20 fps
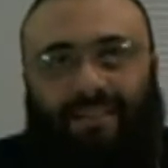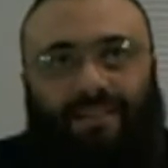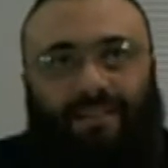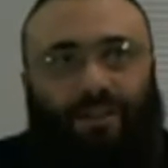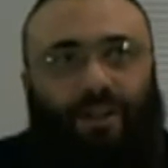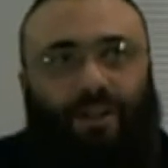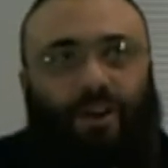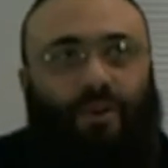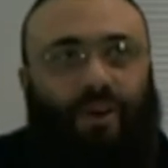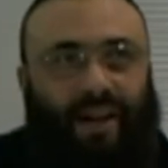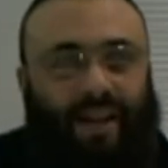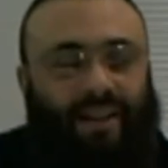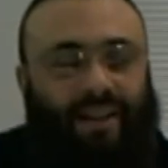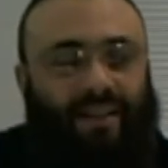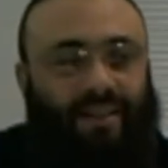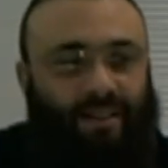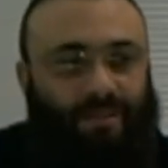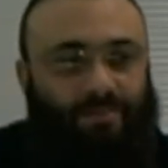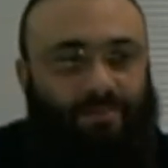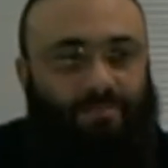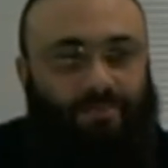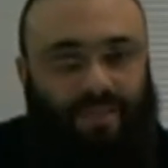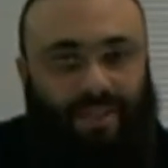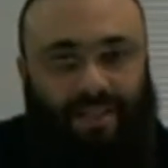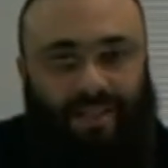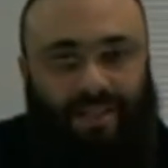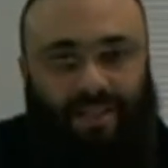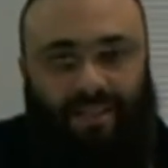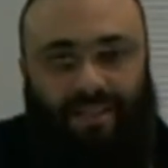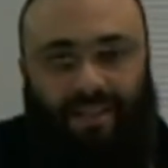lower income
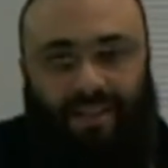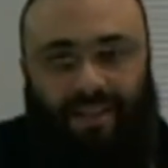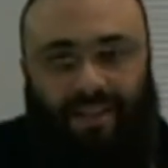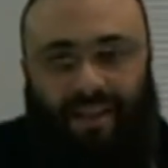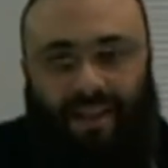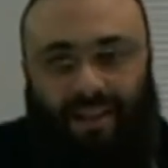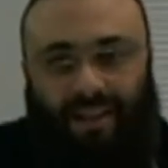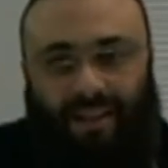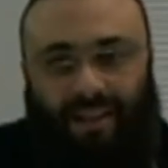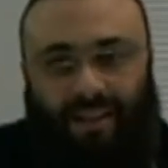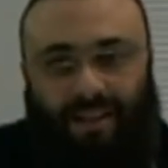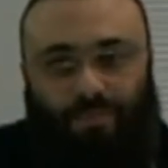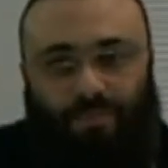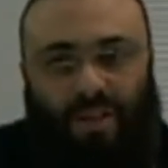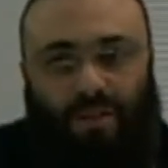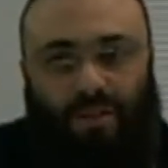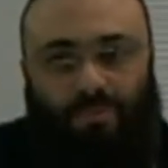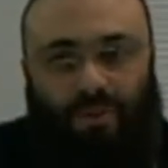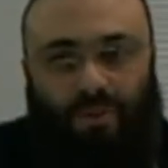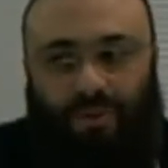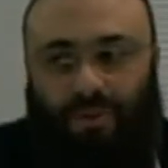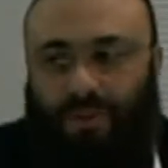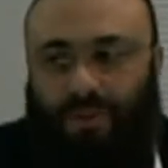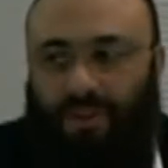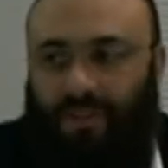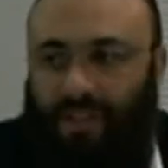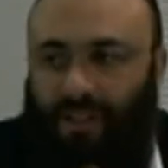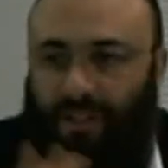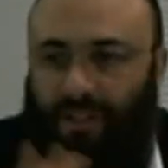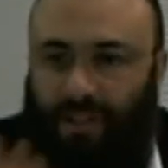people
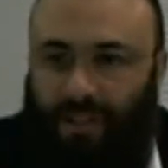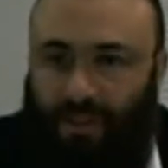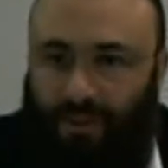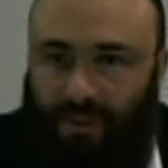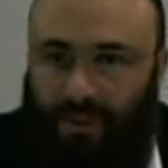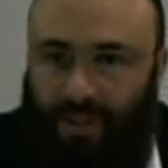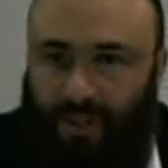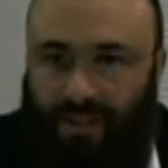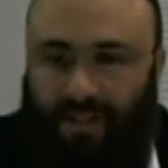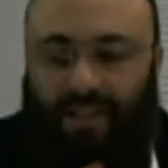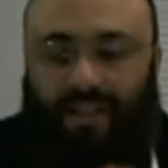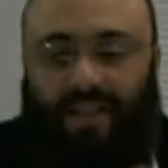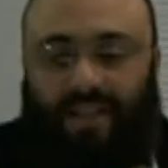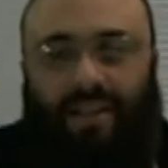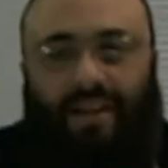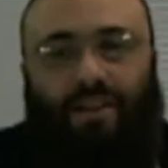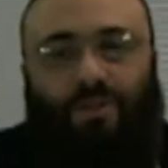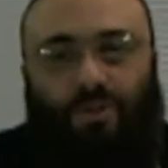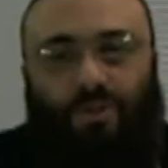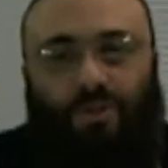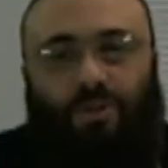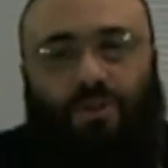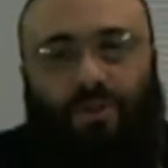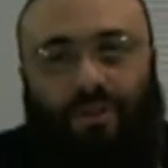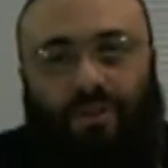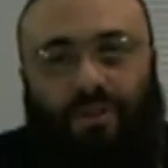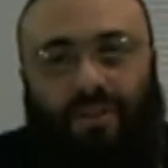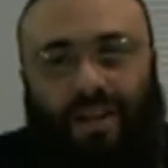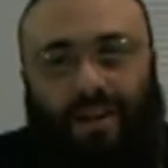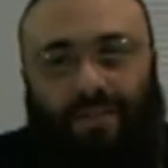or the lower
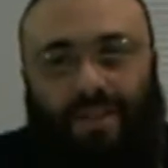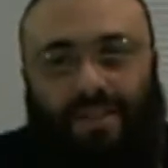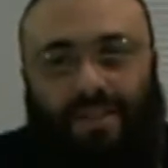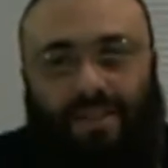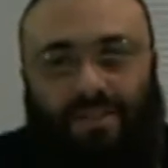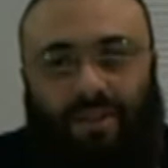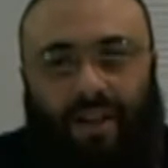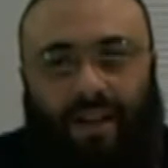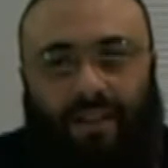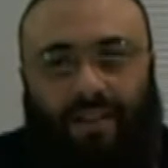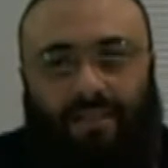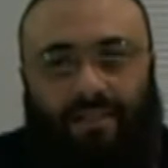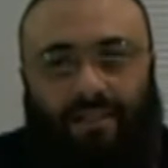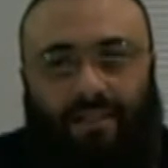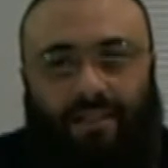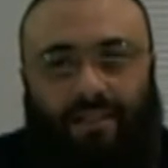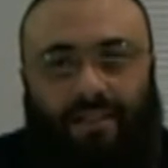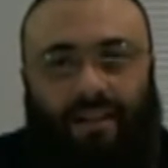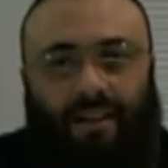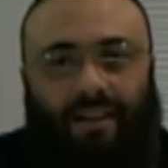socioeconomic strata.